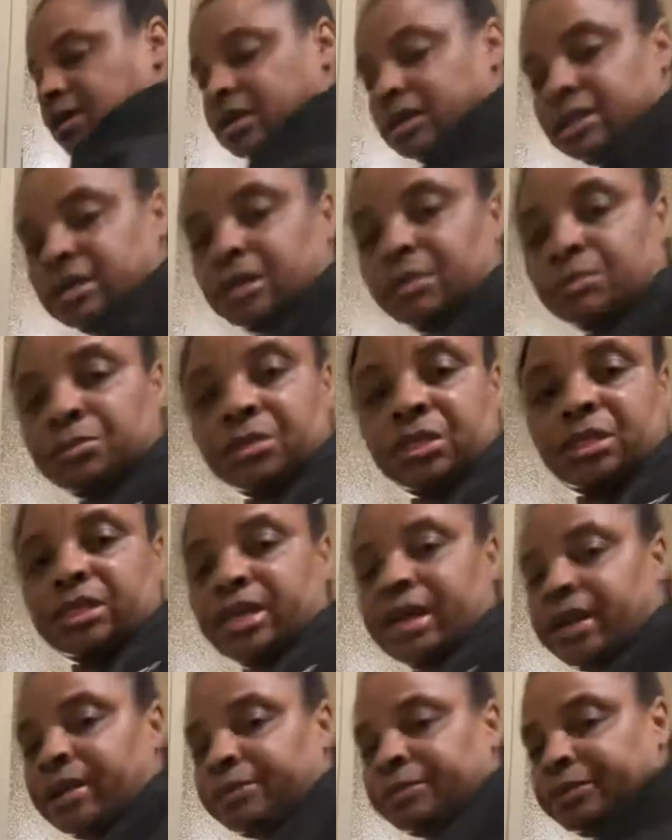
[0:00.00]
And I'm just
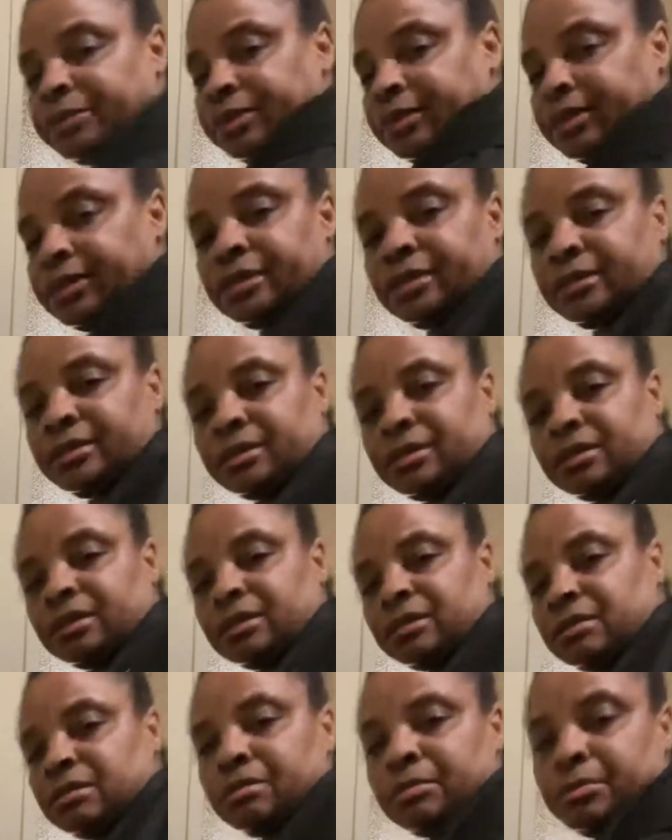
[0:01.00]
tapping it, you
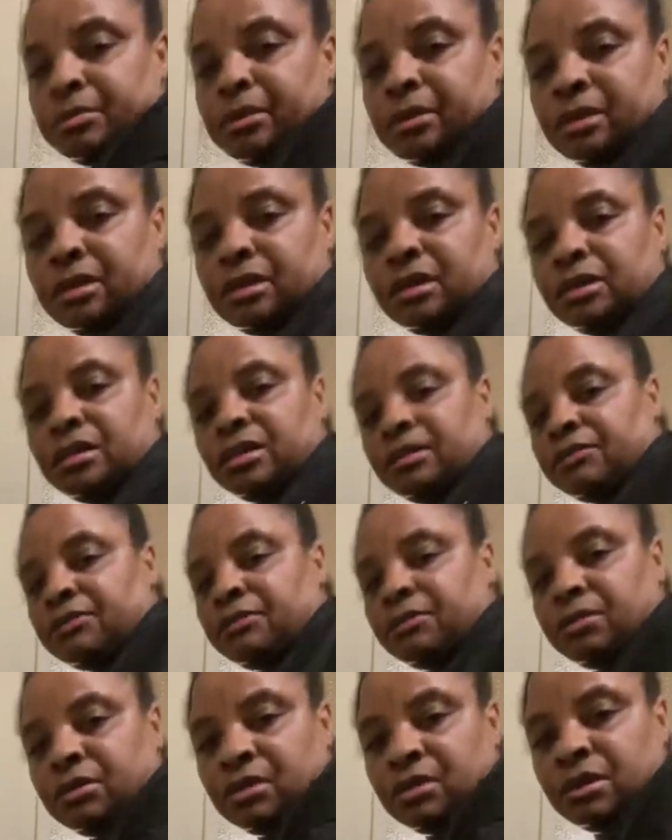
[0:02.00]
know, but
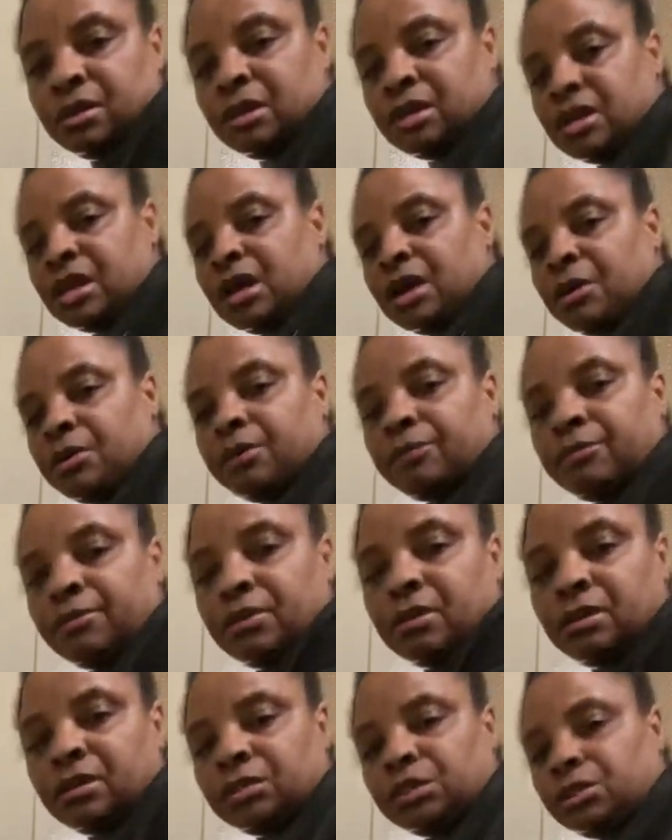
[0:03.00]
if, however
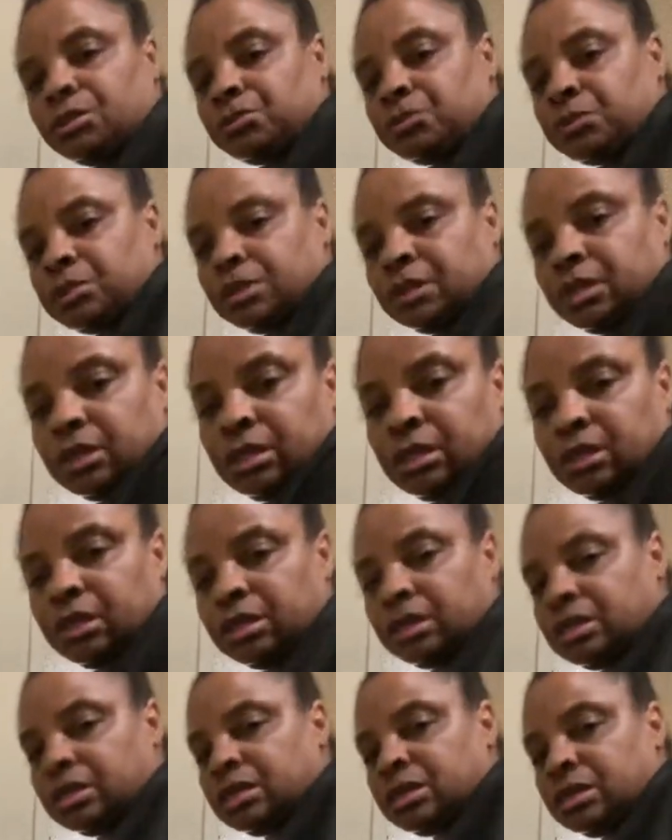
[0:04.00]
hard you want to hit
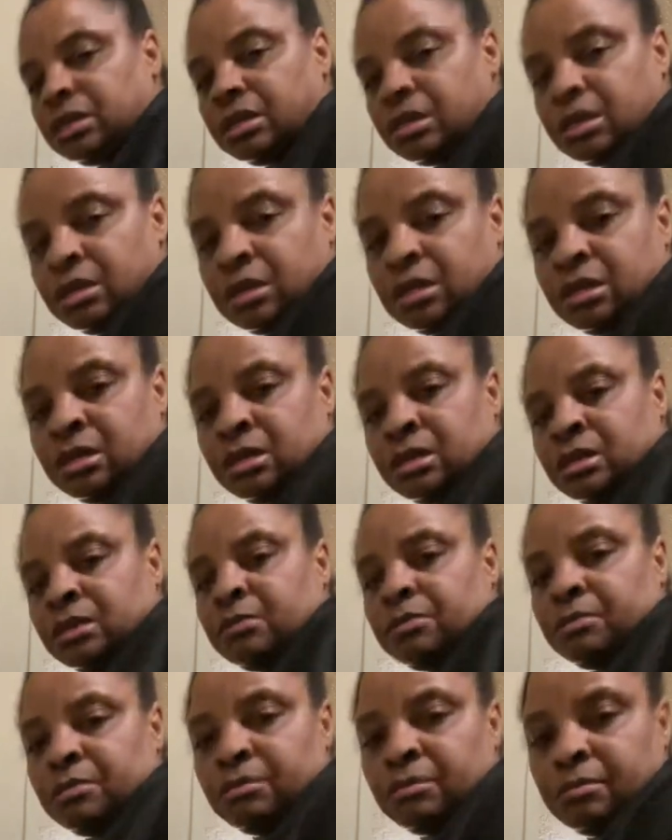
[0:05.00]
it.
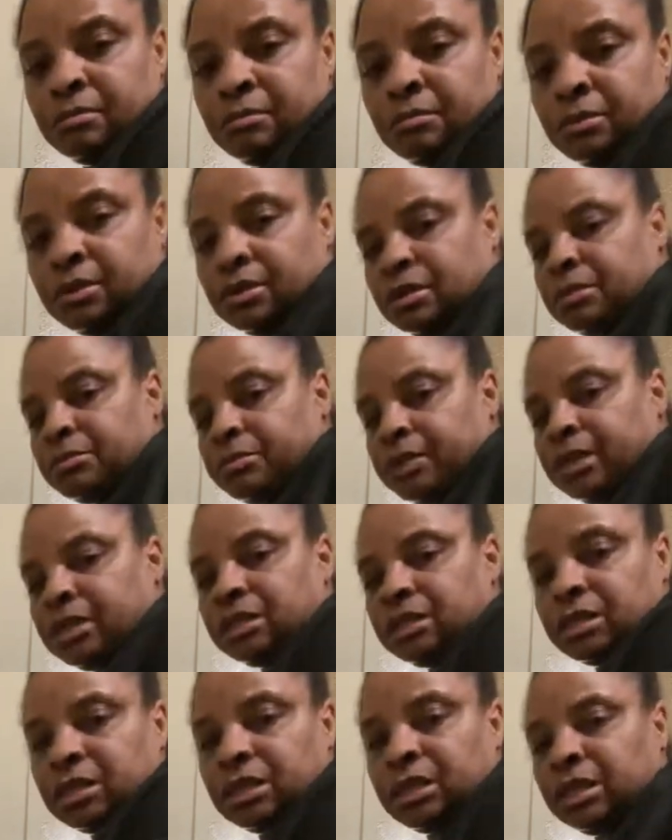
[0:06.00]
But
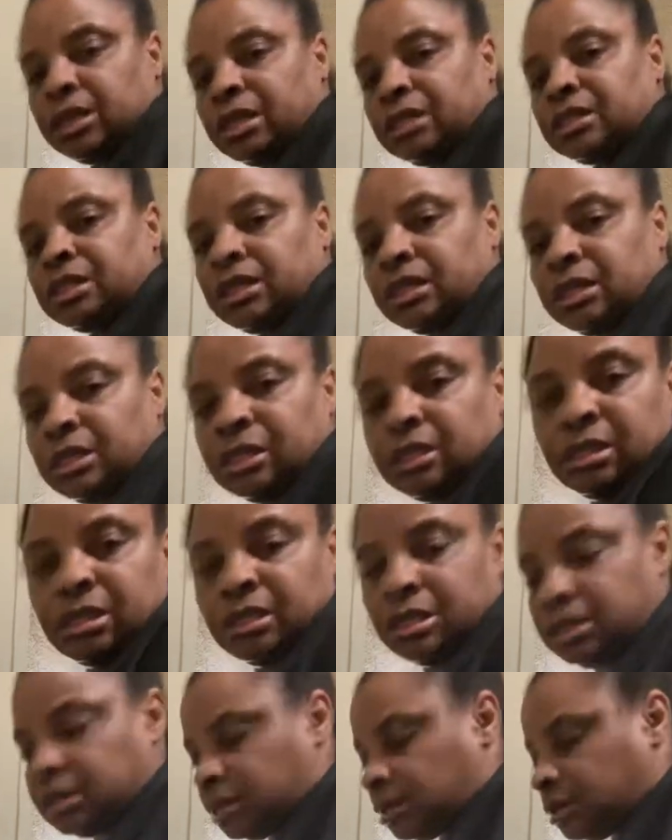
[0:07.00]
basically they say,
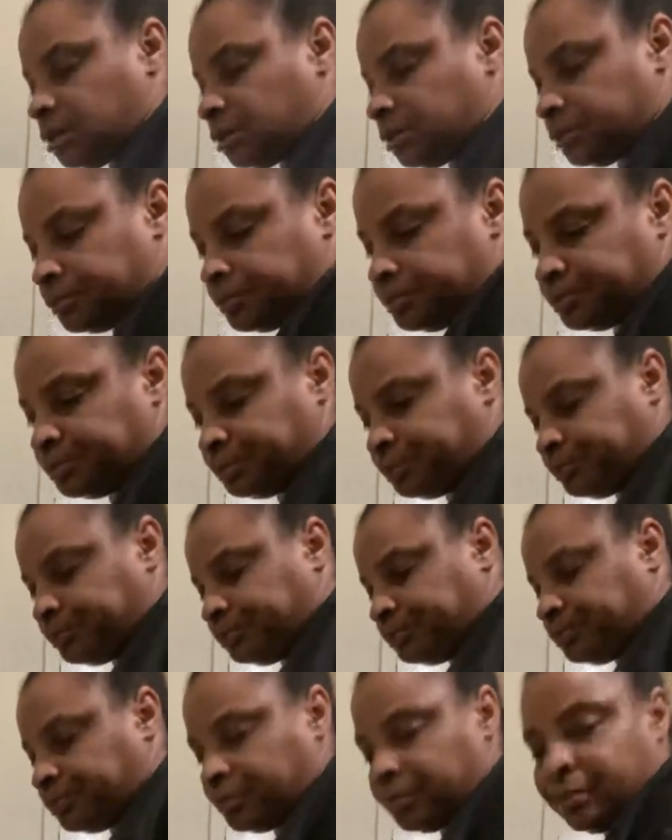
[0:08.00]

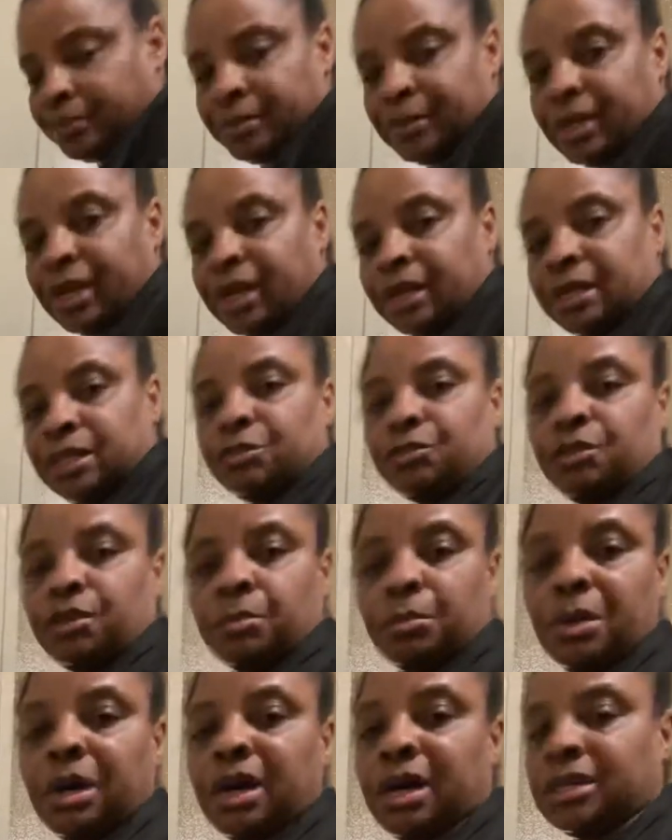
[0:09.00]
I guess for
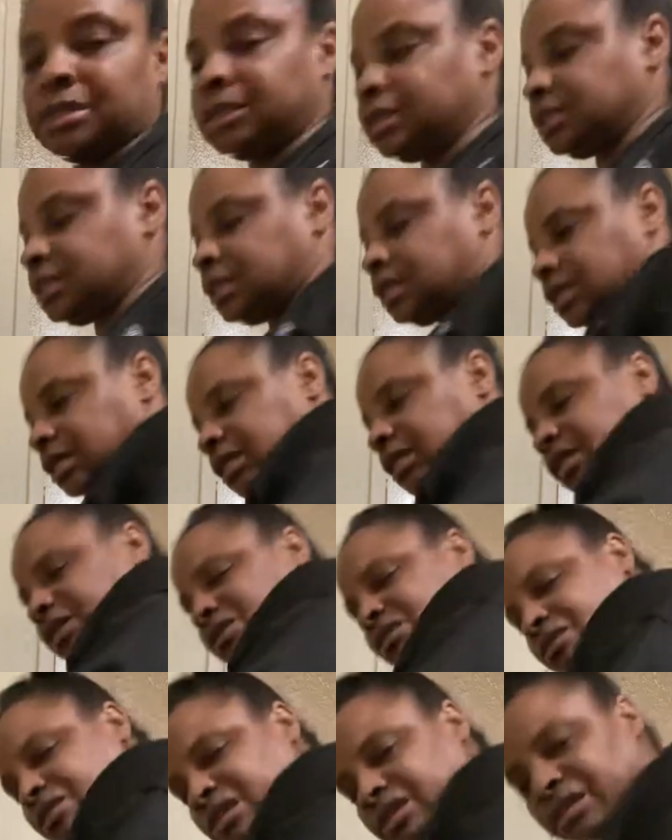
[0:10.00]
the boxers, hitting it
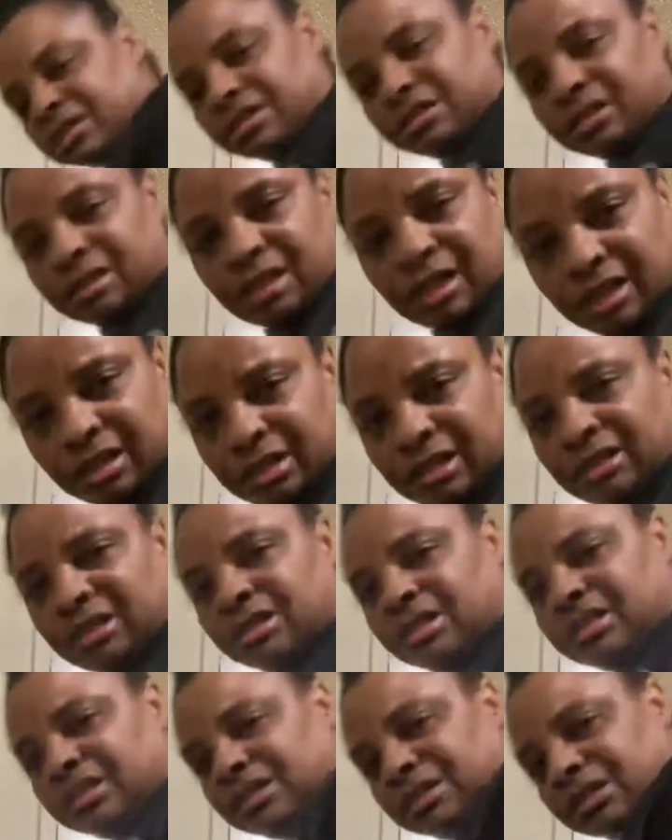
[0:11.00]
hard is like
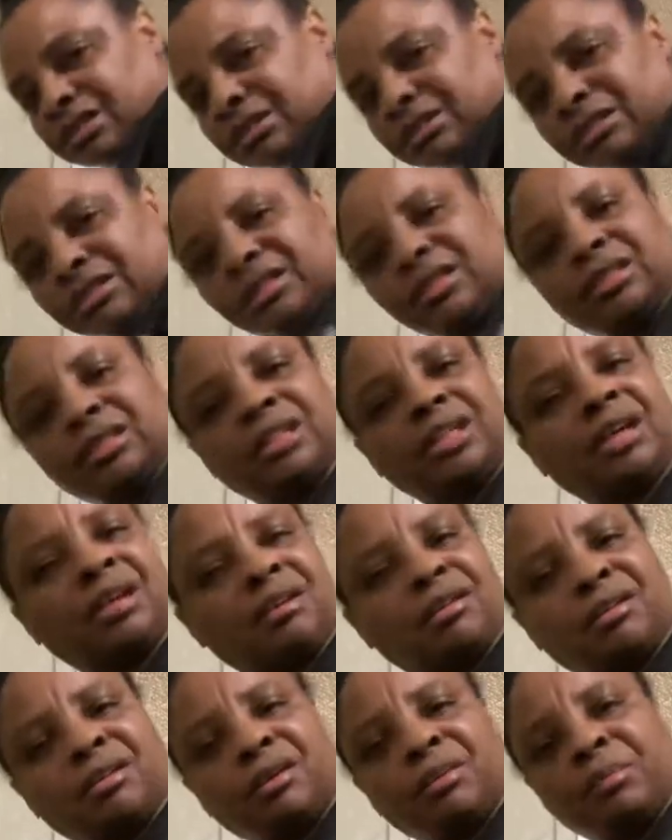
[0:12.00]
good, you know, this is how
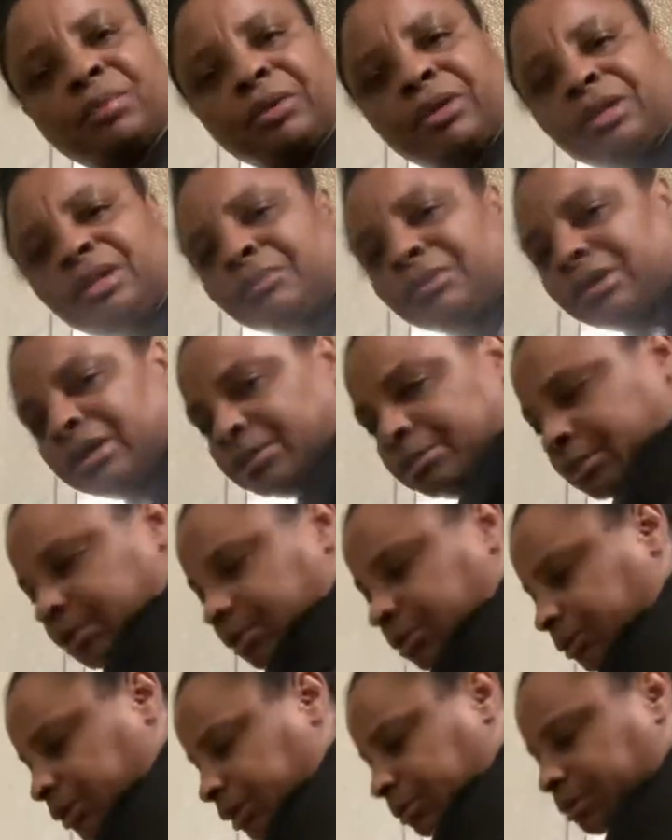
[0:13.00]
hard I'm going to hit my
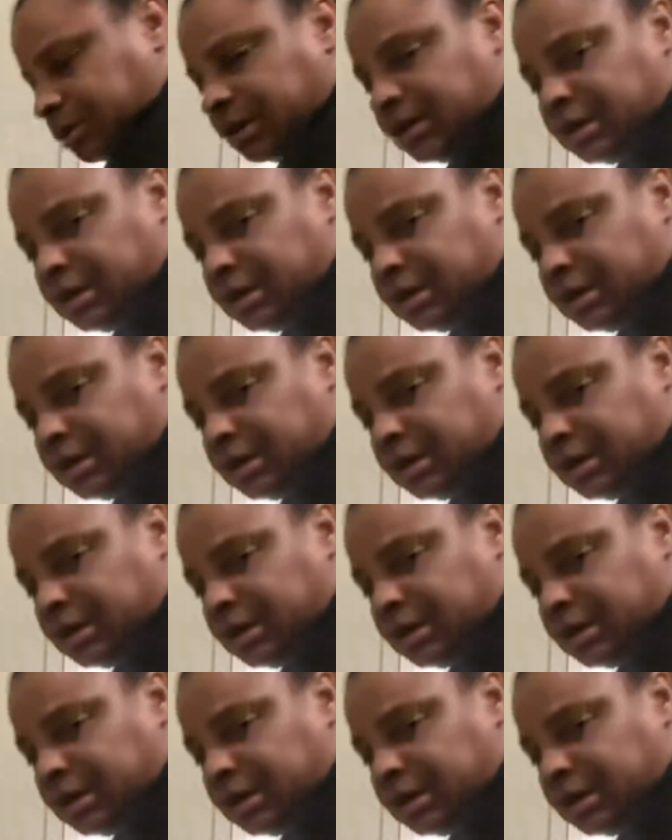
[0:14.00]
opponent.